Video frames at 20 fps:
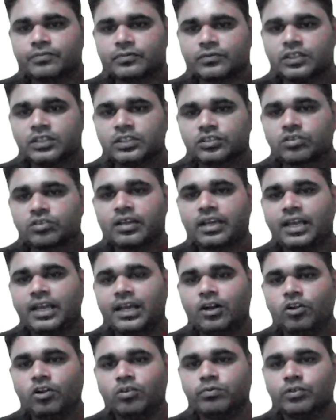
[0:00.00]
So, the
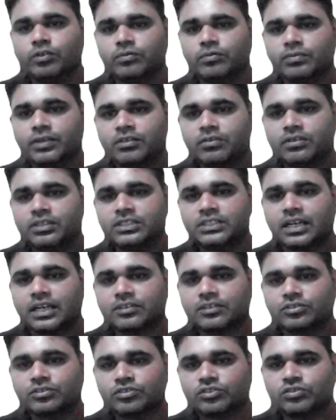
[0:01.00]
yellow bone marrow,
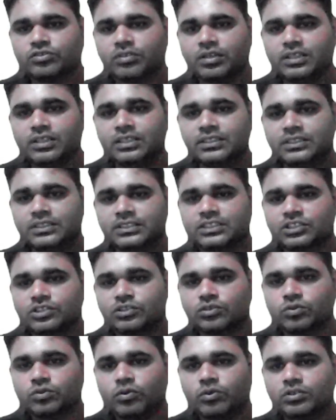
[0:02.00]
it
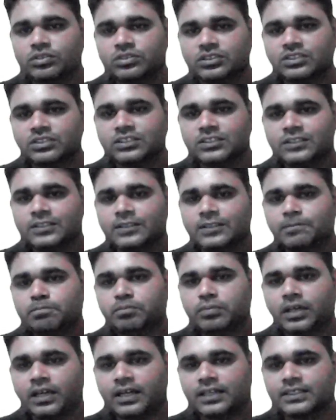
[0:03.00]
stores
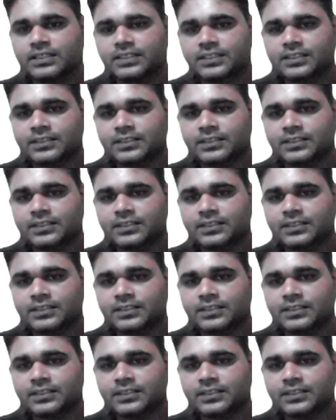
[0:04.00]
fat,